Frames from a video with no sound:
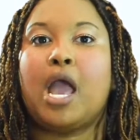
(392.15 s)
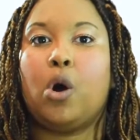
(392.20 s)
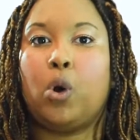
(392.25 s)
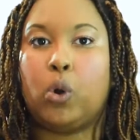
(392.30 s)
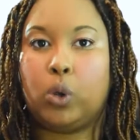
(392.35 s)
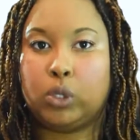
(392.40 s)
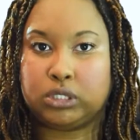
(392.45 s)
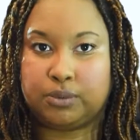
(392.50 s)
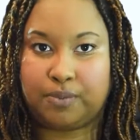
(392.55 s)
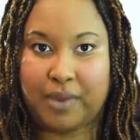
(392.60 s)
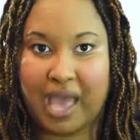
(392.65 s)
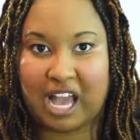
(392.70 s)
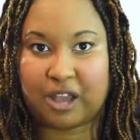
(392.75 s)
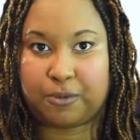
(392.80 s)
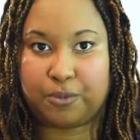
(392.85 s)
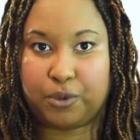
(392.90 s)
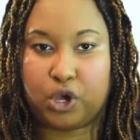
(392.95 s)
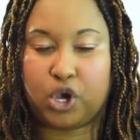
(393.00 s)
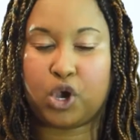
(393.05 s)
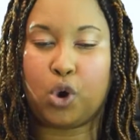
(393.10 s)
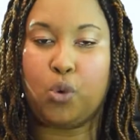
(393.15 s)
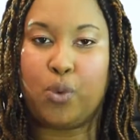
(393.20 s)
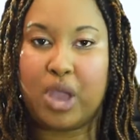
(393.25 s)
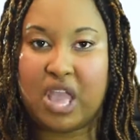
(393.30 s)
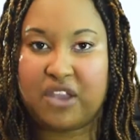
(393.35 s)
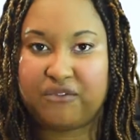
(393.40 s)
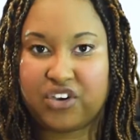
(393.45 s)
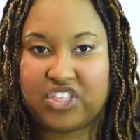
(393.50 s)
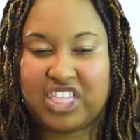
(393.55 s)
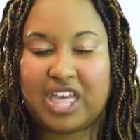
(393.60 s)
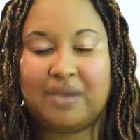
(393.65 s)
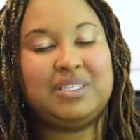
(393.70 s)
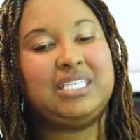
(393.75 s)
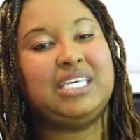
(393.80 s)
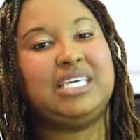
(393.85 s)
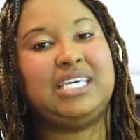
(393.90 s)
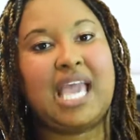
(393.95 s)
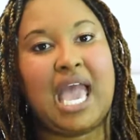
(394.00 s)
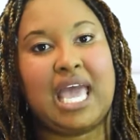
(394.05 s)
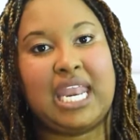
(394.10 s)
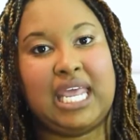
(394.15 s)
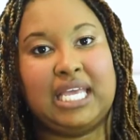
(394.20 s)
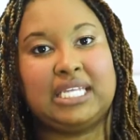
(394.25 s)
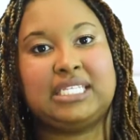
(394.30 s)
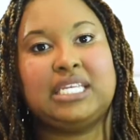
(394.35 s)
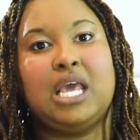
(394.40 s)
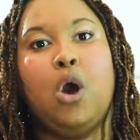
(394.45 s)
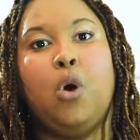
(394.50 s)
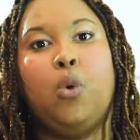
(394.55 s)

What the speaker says: old MacBook, wait for them to get it.